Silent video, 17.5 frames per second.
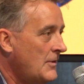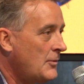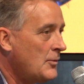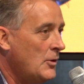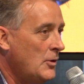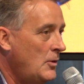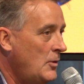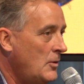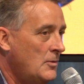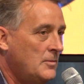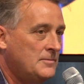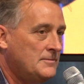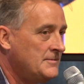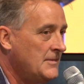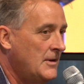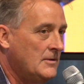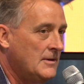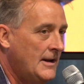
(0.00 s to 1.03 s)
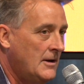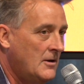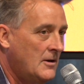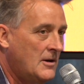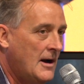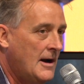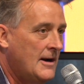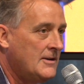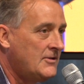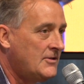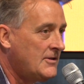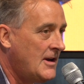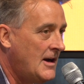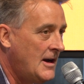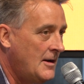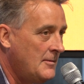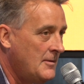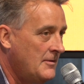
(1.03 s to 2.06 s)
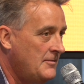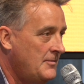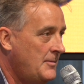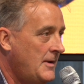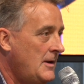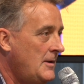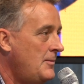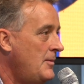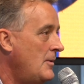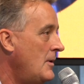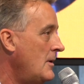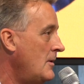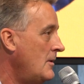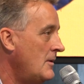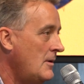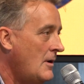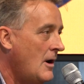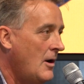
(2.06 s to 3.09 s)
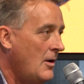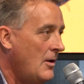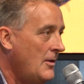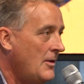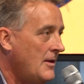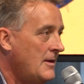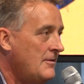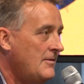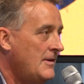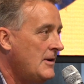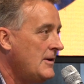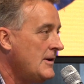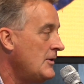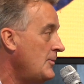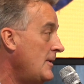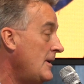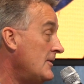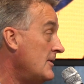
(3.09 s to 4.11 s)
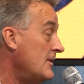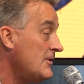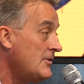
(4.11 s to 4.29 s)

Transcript: through legal costs, time of people, all the various pieces.